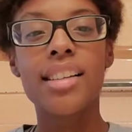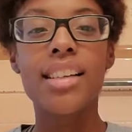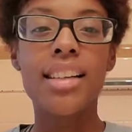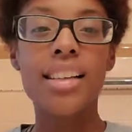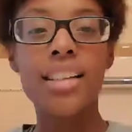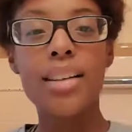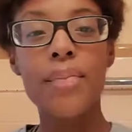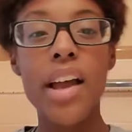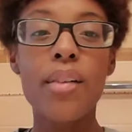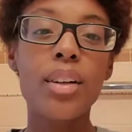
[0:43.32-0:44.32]
And
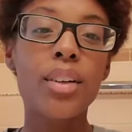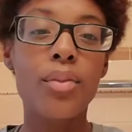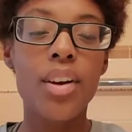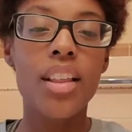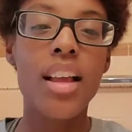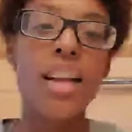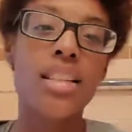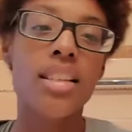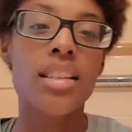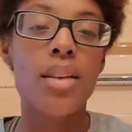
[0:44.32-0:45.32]
I'm not really for that,
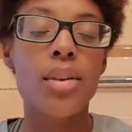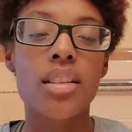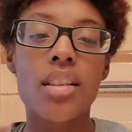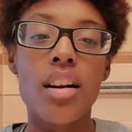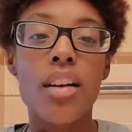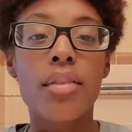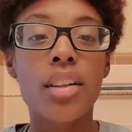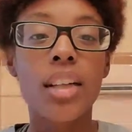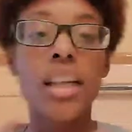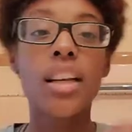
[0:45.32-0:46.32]
just because I want to start off
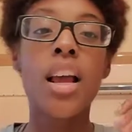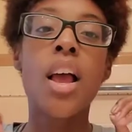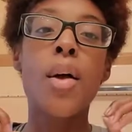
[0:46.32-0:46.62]
clean.